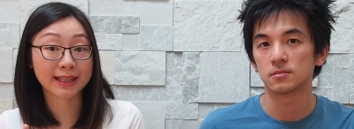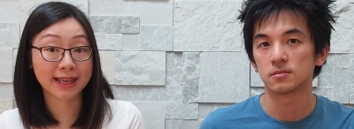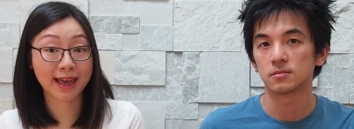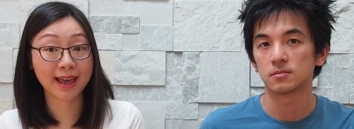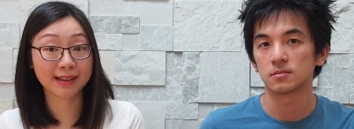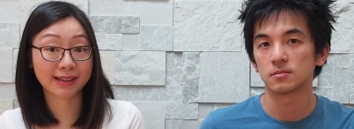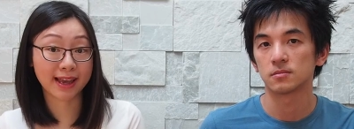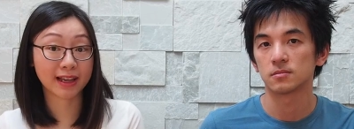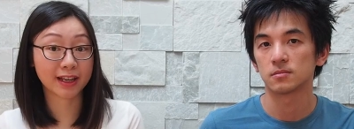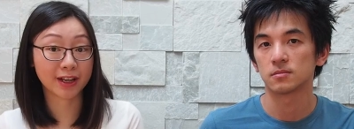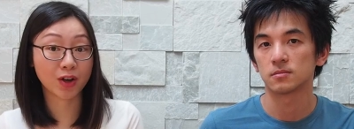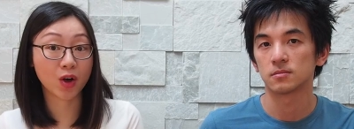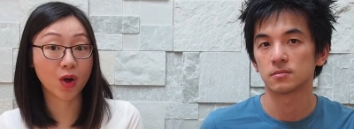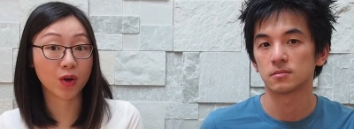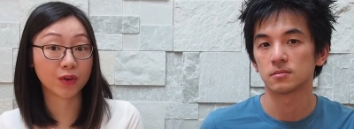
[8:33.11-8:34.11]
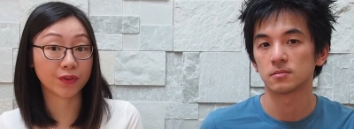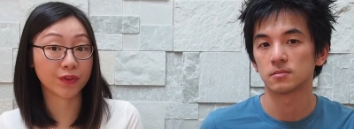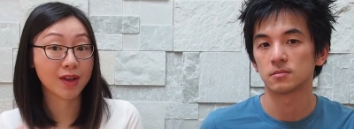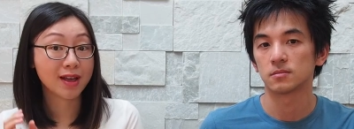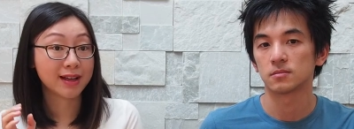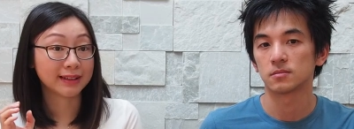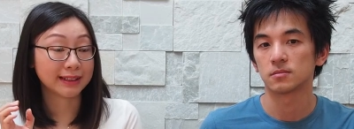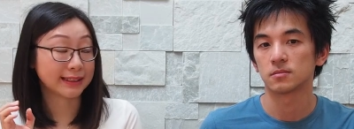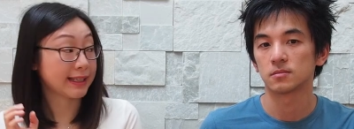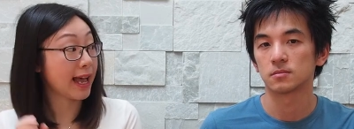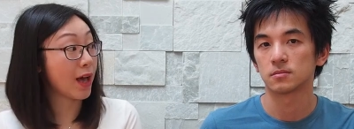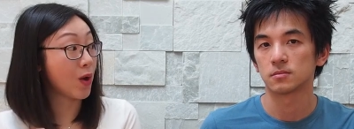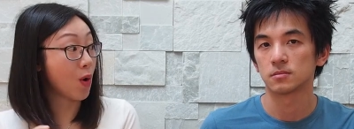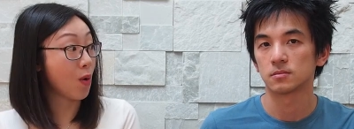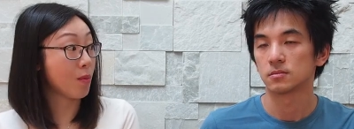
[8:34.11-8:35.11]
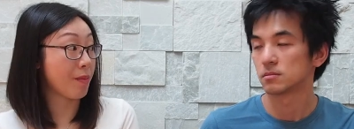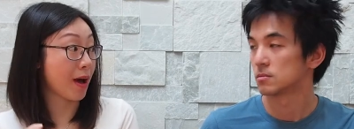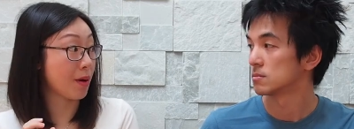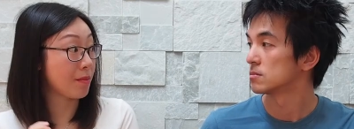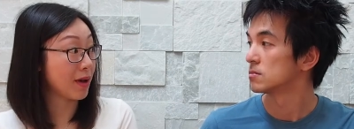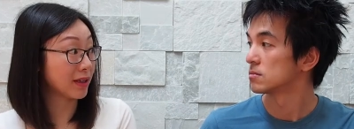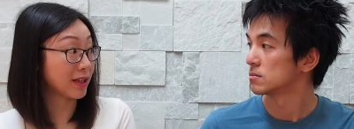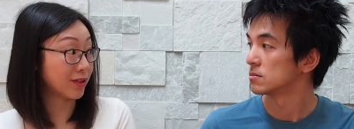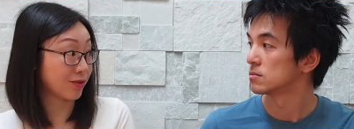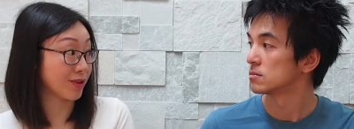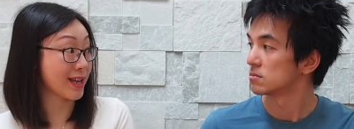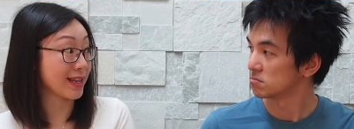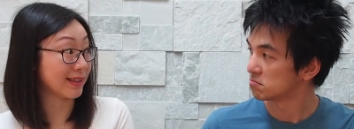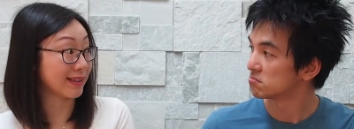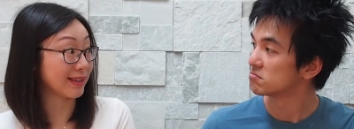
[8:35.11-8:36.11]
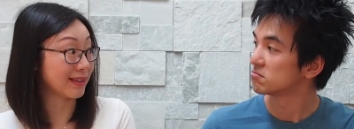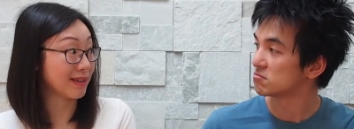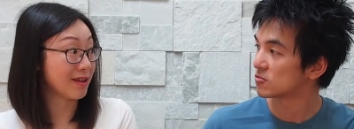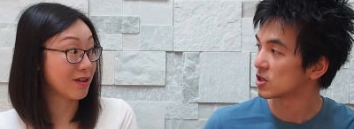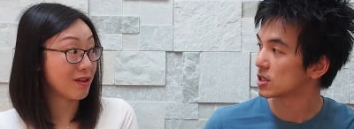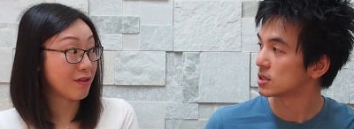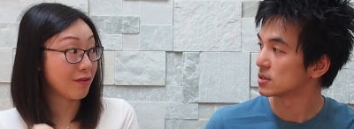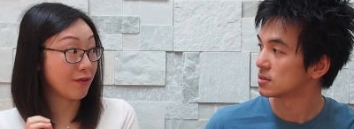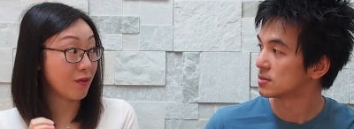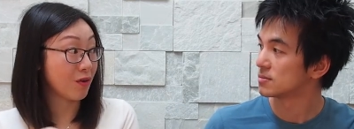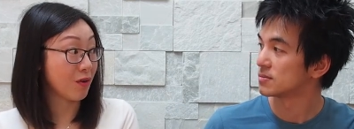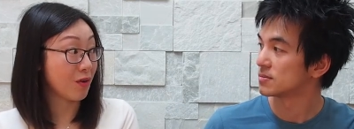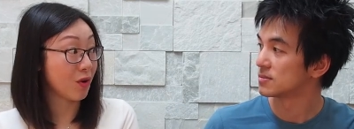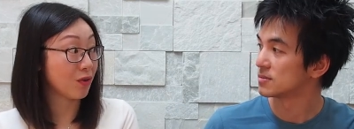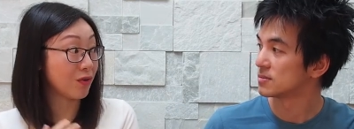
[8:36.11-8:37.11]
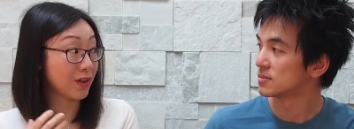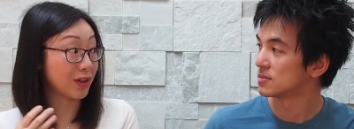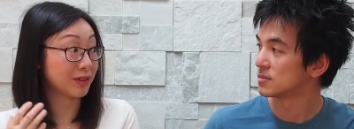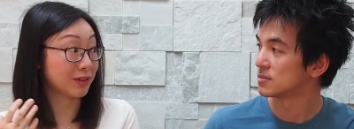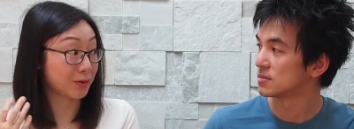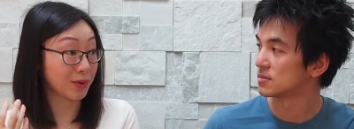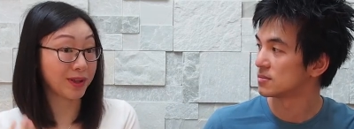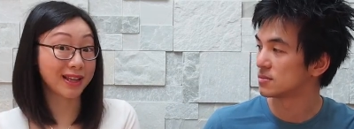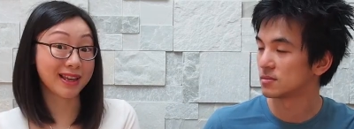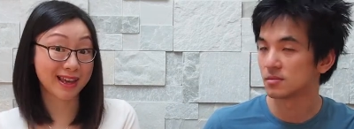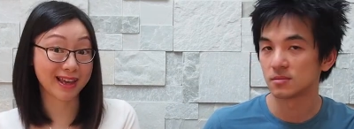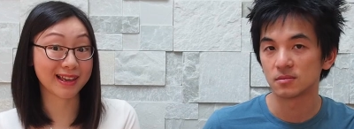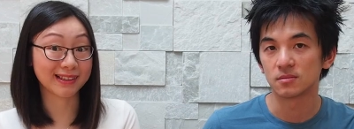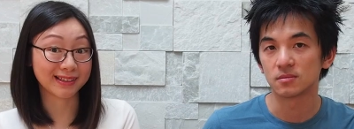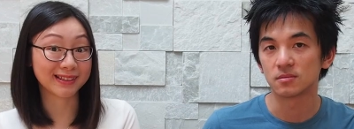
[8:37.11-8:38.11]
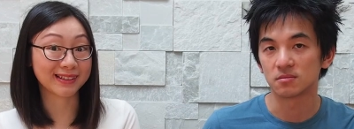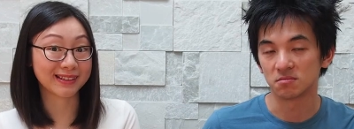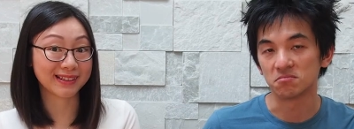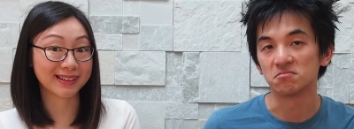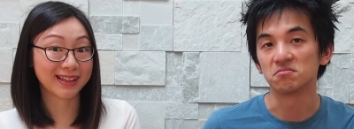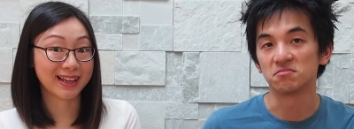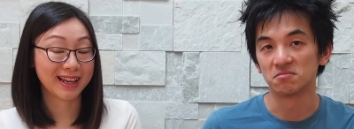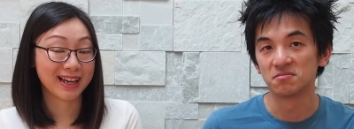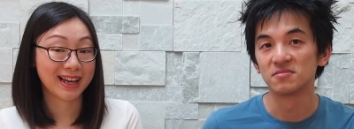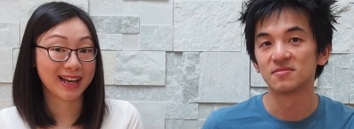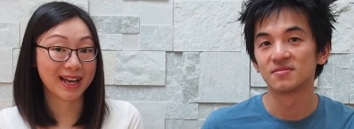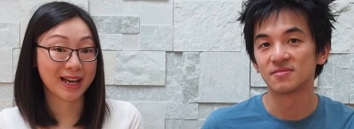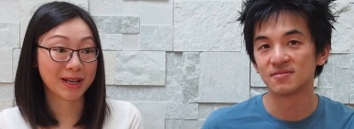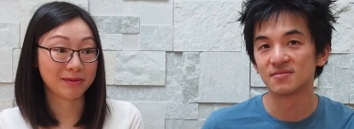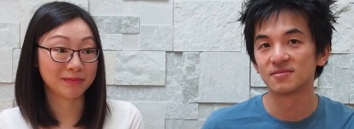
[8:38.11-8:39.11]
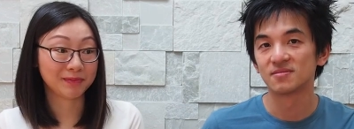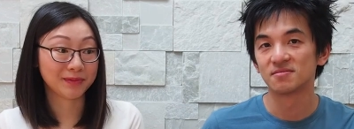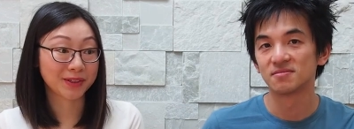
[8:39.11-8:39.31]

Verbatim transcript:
Speaker 1: caretaker of the Da Hong Pao mother trees for over 20 years. Um,